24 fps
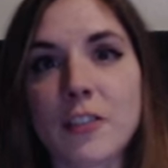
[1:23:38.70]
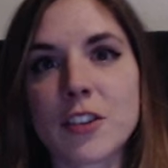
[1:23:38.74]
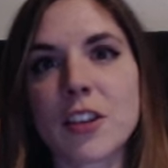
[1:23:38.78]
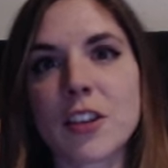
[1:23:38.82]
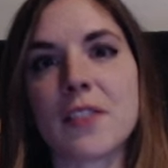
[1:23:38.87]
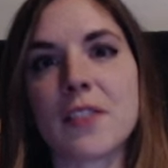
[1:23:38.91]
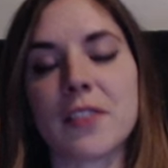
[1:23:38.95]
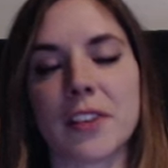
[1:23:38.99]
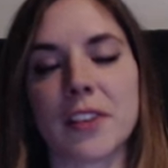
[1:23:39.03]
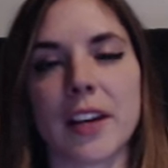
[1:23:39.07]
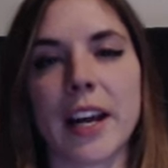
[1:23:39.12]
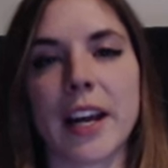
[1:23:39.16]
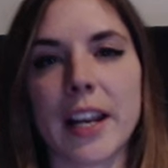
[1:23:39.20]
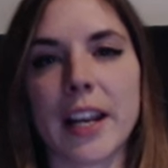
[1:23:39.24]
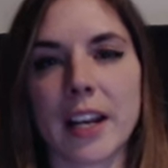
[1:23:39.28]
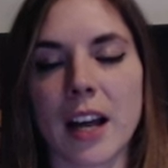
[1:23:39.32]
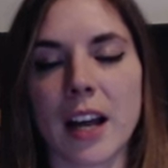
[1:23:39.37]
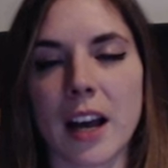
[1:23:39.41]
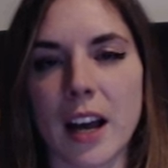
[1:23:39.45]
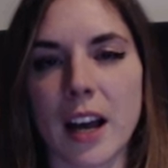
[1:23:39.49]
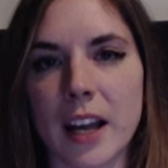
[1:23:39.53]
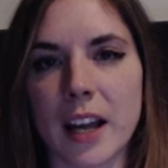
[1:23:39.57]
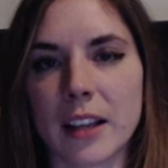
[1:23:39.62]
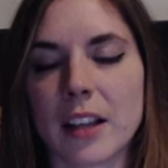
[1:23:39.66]
Shovel Knight.
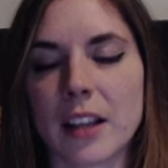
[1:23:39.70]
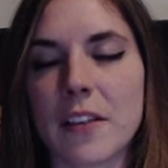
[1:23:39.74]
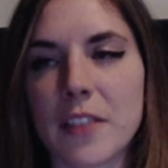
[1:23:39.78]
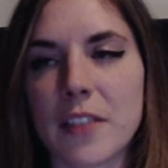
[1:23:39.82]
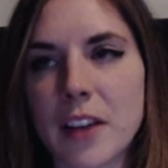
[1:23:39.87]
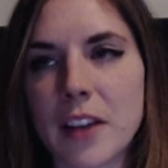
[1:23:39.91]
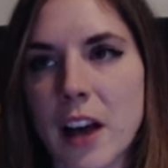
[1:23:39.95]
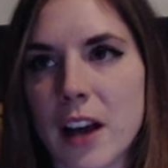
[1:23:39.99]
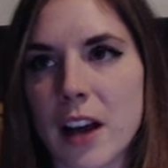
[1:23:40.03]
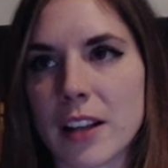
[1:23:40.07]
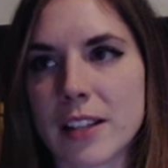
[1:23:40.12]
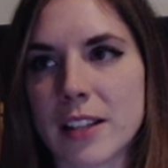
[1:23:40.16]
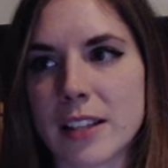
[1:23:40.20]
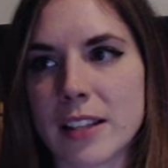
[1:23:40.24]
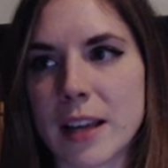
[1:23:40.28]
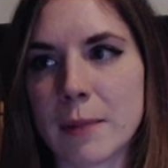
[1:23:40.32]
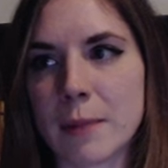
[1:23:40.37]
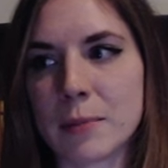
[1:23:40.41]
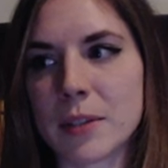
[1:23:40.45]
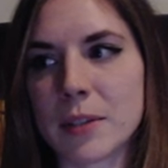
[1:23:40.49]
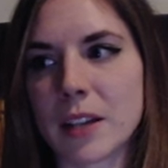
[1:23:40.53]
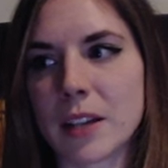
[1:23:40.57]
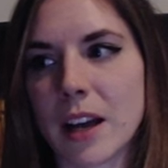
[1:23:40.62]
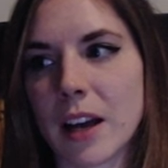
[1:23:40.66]
I love the
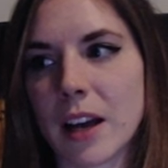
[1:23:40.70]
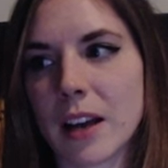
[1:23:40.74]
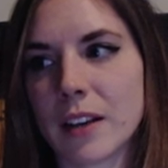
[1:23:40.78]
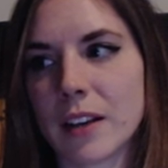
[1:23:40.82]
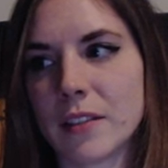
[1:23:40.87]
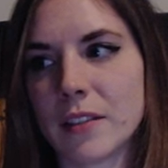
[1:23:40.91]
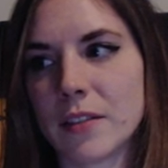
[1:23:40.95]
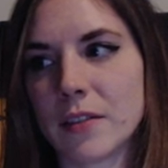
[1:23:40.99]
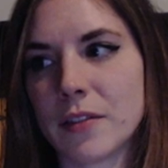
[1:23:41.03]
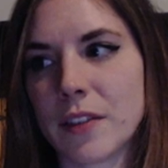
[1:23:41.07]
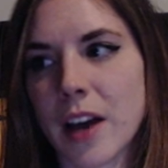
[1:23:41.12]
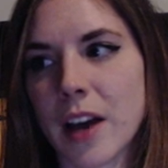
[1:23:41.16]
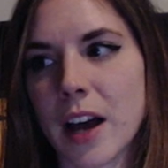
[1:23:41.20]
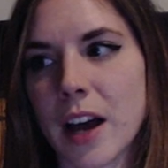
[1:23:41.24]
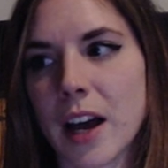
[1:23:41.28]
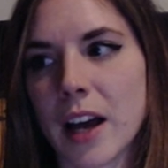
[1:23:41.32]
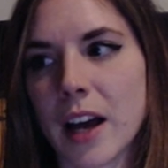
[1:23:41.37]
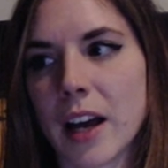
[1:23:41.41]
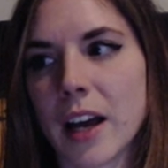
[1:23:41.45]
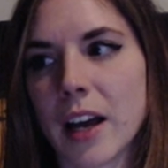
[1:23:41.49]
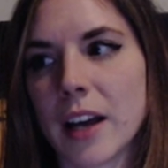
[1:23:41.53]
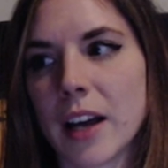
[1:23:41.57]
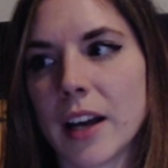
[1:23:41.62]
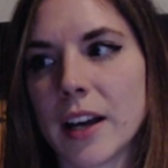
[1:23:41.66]
concept of
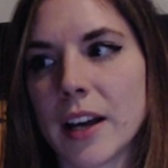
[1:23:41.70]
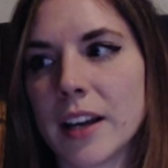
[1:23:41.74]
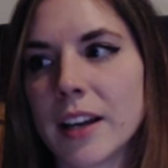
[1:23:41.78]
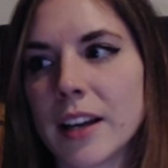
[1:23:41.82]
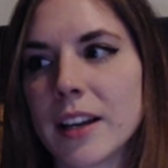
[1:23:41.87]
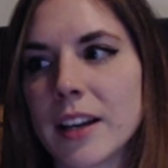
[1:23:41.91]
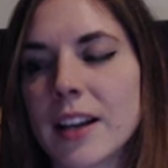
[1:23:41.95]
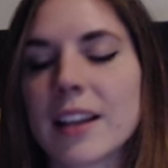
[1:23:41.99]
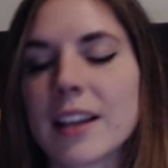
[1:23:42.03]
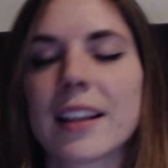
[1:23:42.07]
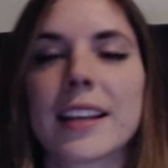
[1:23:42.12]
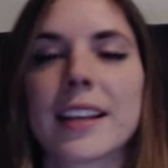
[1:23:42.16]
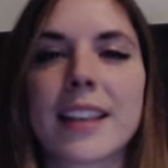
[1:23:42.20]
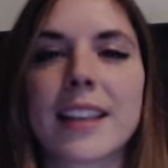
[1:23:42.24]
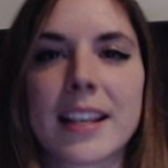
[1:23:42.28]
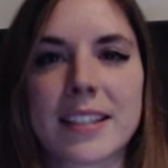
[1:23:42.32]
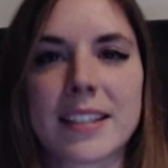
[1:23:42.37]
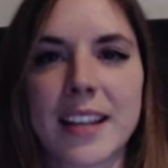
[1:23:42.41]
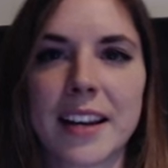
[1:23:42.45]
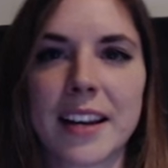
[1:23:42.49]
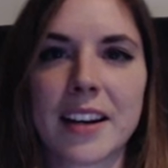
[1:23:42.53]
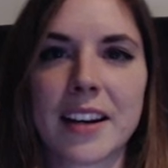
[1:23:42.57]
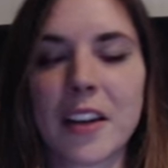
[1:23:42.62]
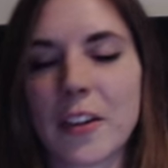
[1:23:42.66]
like that's
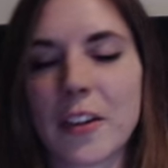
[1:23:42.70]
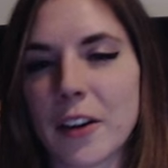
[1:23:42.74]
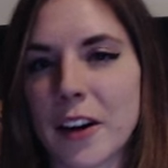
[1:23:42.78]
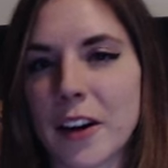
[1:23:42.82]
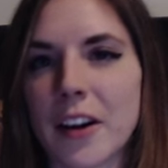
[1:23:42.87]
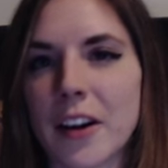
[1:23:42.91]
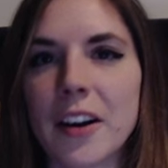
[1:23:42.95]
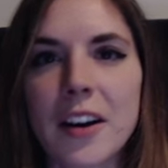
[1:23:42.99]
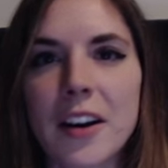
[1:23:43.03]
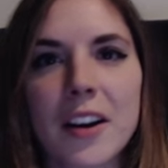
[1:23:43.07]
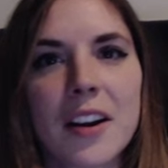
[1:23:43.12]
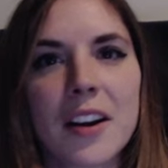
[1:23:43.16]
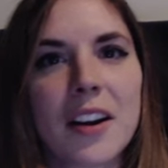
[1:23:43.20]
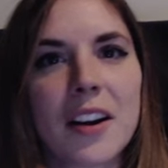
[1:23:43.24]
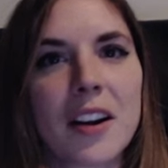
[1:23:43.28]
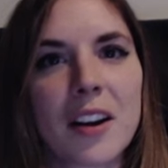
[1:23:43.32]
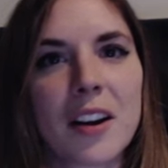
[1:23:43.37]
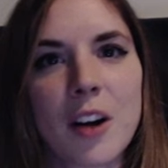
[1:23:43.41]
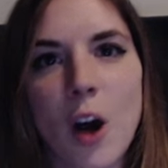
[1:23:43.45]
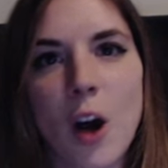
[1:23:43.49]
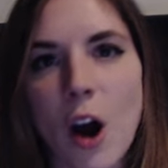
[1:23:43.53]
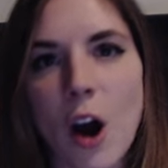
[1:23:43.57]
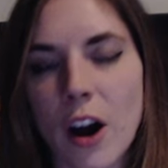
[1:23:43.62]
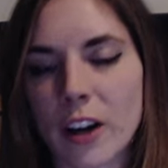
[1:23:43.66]
like another
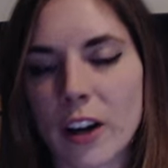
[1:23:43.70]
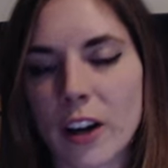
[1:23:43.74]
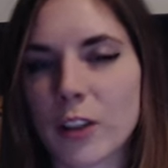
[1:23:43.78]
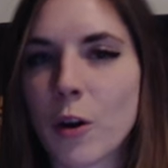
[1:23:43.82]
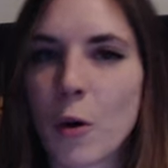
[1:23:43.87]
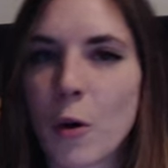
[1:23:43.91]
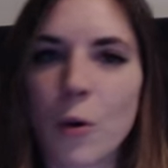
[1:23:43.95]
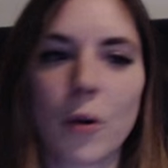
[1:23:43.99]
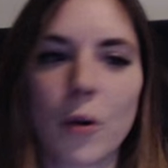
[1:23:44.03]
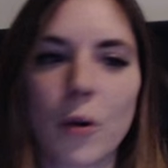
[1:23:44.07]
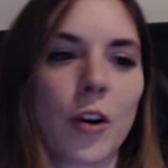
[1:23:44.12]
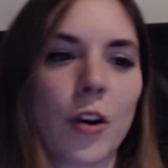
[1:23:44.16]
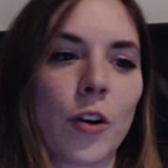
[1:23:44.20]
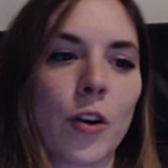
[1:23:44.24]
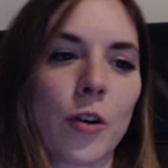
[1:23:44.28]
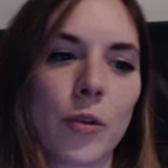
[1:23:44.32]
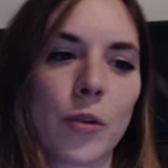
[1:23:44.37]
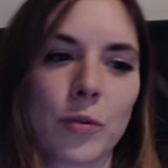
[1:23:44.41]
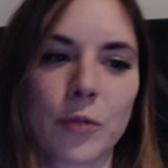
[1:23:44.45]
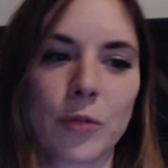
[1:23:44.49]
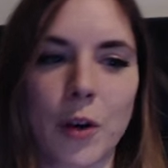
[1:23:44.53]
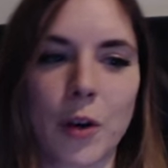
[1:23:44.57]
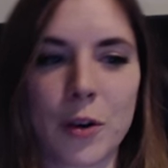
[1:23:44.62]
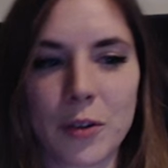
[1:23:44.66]

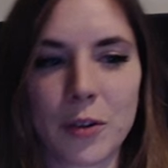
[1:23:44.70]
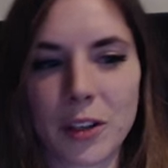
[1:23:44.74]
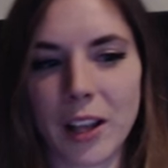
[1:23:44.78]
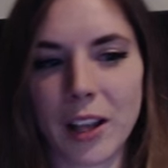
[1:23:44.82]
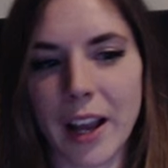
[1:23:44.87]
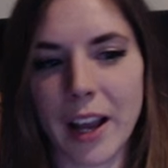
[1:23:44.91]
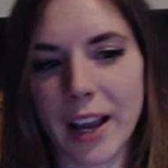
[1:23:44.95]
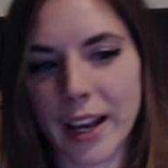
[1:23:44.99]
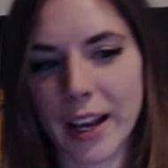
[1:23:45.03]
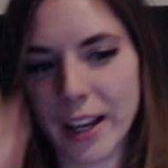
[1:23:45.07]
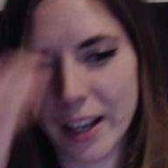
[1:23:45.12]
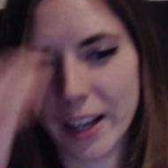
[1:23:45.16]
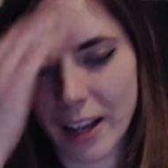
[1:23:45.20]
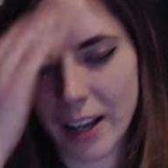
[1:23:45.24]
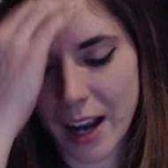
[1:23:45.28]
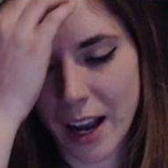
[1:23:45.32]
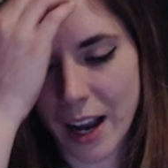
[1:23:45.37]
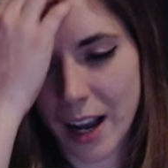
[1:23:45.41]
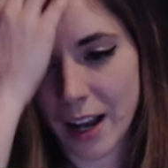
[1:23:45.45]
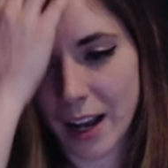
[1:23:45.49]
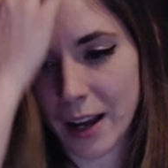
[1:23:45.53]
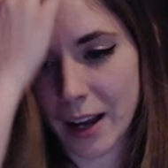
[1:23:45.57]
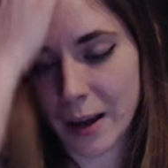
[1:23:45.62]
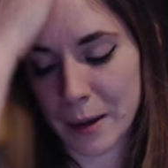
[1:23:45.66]
hardcore roguelike
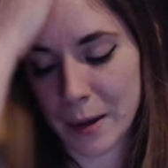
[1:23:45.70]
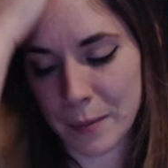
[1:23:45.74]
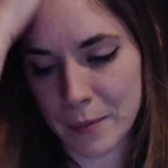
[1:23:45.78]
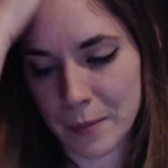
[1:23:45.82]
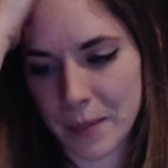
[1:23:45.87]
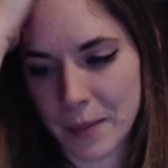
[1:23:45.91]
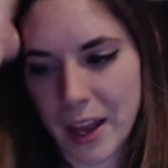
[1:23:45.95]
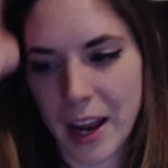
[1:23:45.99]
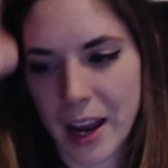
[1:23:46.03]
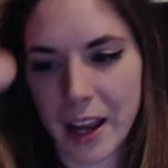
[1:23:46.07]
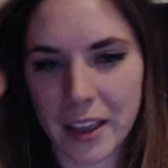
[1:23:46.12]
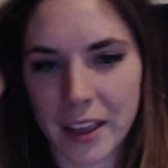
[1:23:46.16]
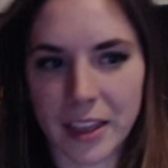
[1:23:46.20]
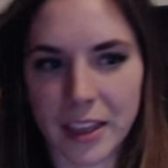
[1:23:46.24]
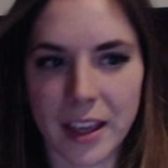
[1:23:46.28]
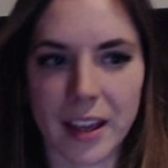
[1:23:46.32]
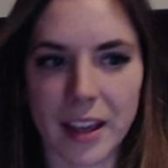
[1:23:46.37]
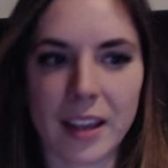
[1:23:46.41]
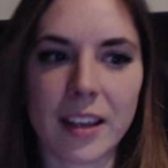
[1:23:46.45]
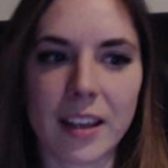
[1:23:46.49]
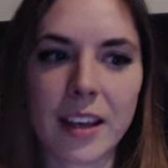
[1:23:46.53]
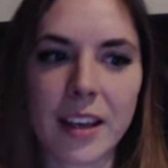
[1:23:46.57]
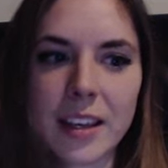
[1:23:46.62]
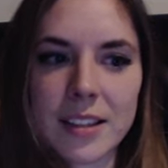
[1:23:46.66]
that I think
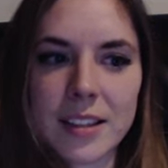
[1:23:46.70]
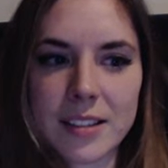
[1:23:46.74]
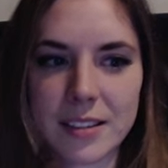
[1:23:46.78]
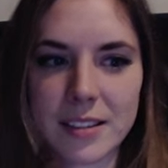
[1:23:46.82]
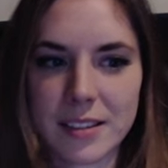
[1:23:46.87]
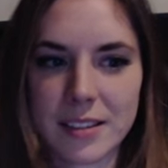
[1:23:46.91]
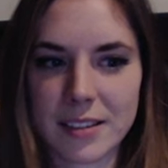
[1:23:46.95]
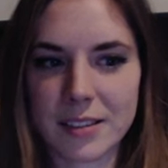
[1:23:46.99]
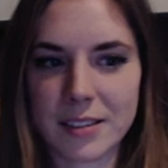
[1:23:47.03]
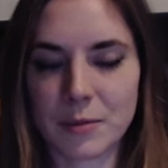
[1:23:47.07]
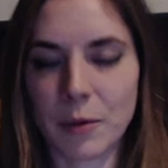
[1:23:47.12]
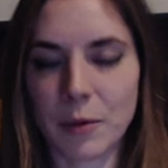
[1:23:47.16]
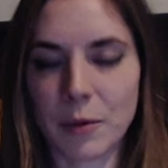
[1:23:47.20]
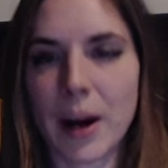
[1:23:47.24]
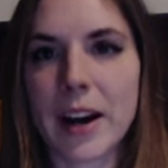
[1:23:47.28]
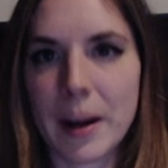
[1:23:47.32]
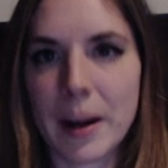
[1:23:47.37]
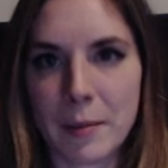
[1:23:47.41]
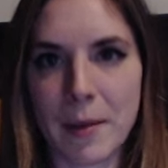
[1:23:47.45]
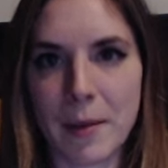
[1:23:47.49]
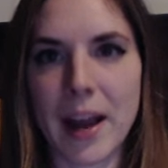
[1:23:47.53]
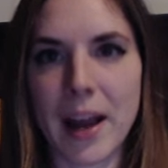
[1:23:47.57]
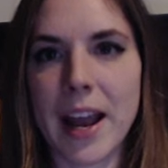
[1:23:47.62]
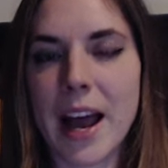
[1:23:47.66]
is right
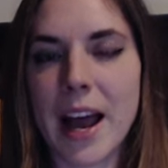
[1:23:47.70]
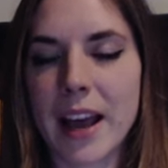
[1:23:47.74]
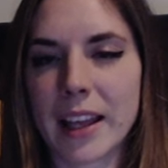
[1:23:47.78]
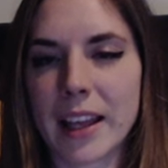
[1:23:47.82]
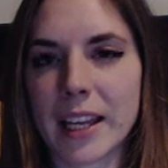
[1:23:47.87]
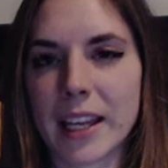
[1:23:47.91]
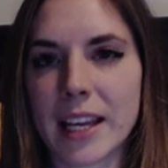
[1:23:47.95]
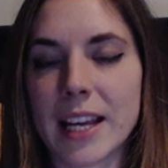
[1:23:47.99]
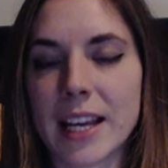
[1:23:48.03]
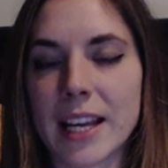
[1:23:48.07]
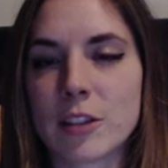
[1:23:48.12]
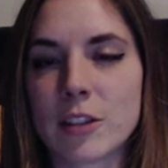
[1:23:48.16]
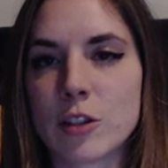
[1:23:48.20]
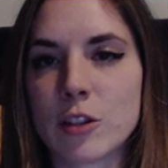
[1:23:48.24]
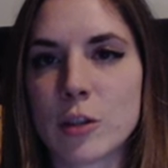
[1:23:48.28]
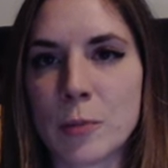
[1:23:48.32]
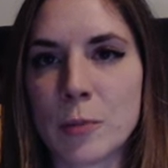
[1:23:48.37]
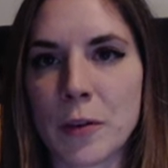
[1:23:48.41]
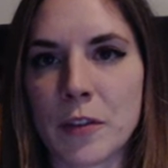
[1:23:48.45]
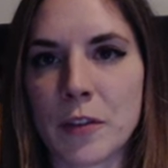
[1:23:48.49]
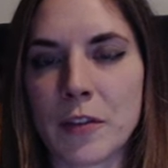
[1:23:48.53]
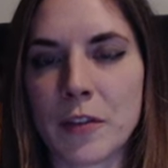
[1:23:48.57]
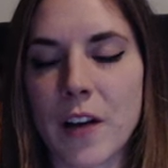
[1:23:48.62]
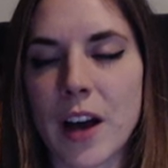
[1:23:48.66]
up my alley. It's
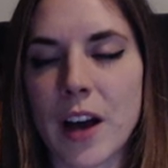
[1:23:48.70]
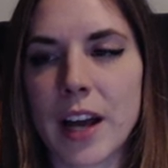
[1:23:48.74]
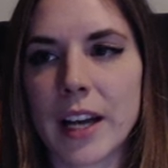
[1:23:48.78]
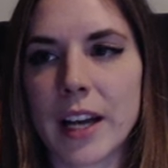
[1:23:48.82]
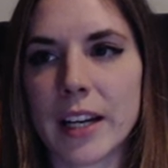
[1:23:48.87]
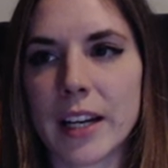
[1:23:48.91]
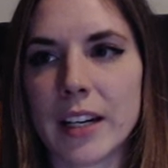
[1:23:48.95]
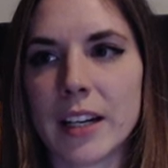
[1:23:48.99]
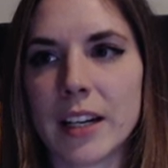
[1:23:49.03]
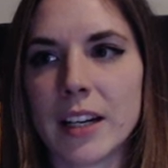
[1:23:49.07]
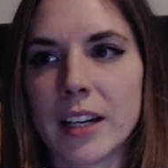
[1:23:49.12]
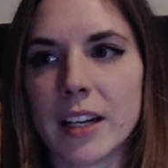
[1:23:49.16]
super fun.